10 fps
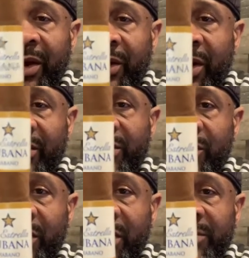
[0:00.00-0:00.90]
it also
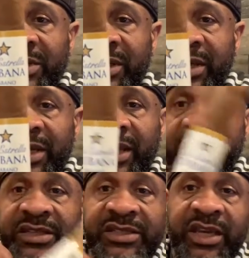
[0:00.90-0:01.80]
comes in the
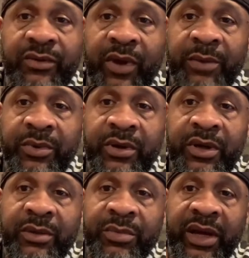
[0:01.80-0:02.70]
Connecticut shade wrapper,
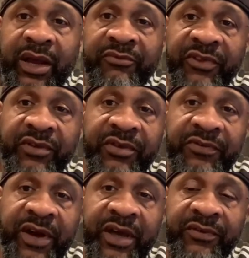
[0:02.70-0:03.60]
but I'm very
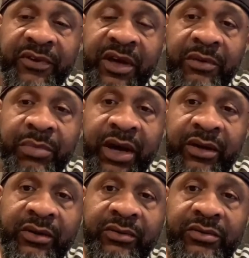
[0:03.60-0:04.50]
fond of the
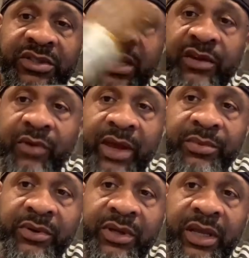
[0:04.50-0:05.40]
Habano shade wrapper.
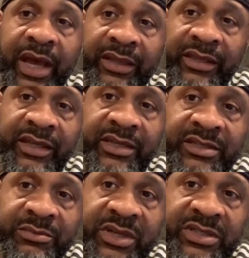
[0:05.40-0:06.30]
I think it's a
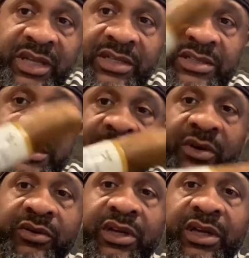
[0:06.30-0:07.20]
much nicer smoke.
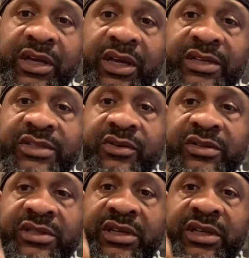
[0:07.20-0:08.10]
As you can
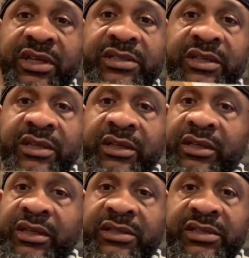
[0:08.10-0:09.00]
see, it's a good
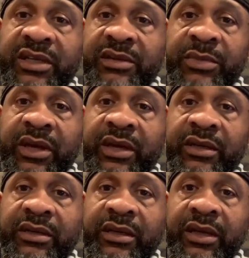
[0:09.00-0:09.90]
looking stick, man.
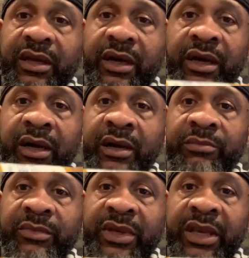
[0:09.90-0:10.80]
Um,
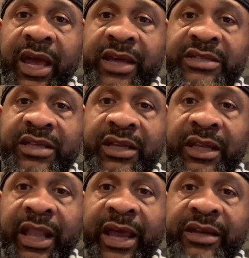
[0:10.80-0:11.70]
nice
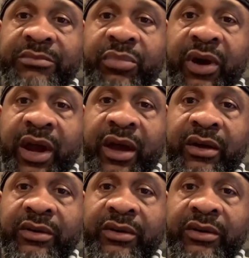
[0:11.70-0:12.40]
light brown